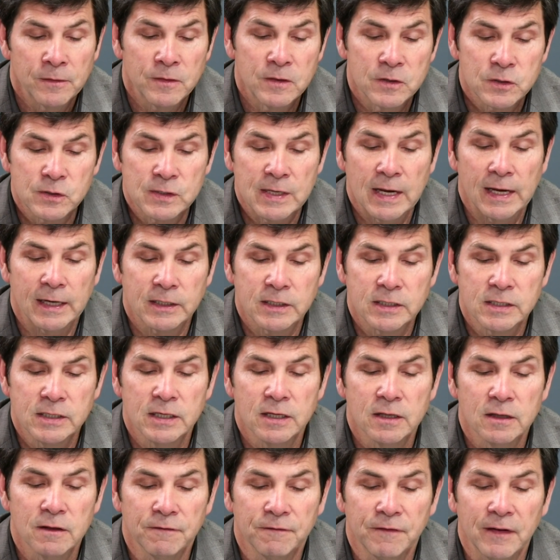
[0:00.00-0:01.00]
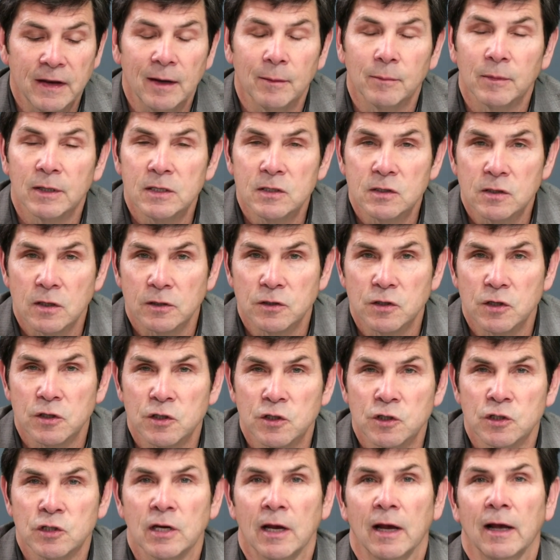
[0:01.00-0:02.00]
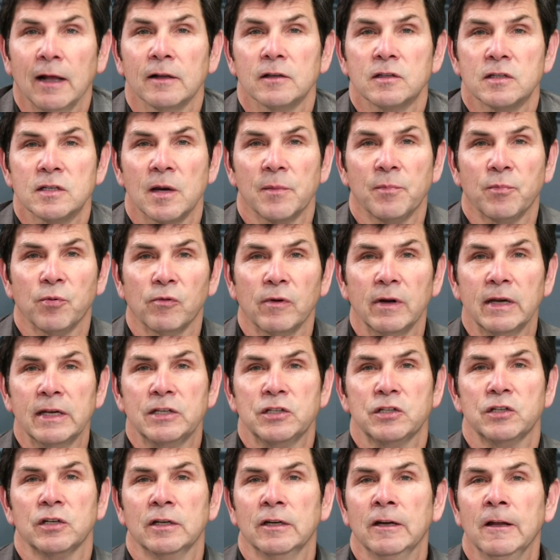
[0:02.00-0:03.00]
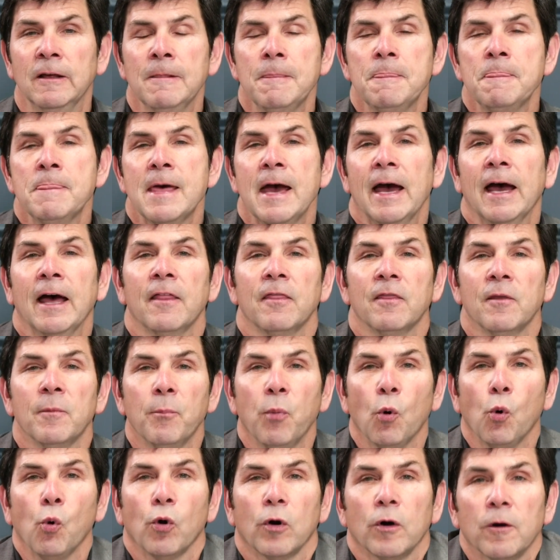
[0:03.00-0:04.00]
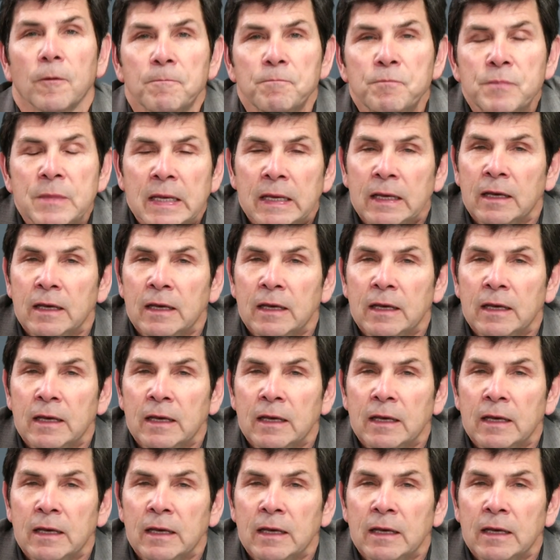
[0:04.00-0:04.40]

the sanctity of the family, such as child separation at the border?